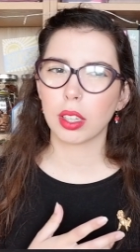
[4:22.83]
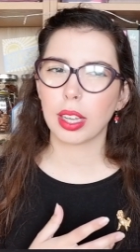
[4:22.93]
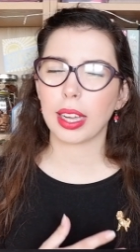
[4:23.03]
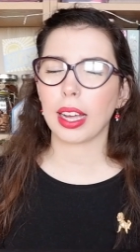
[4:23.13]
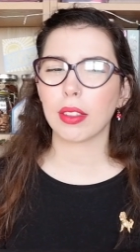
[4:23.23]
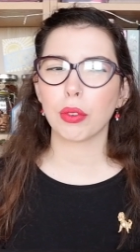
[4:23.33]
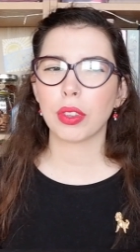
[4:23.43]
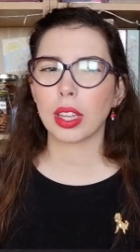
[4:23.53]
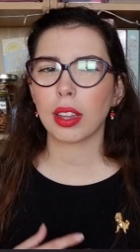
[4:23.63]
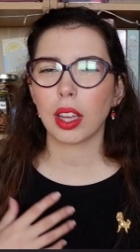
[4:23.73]
I don't
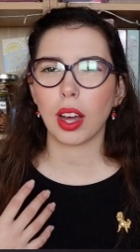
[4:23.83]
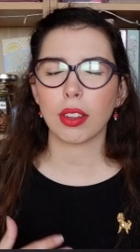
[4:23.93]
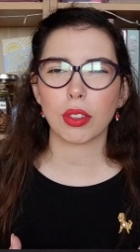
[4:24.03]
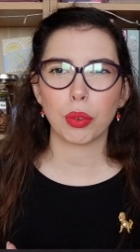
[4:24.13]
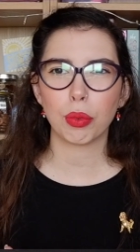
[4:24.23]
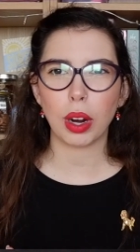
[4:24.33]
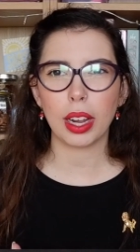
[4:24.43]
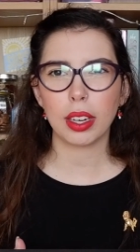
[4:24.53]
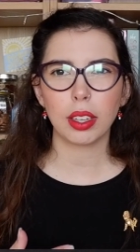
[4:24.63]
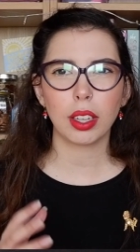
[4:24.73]
think they got the
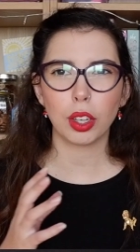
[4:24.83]
right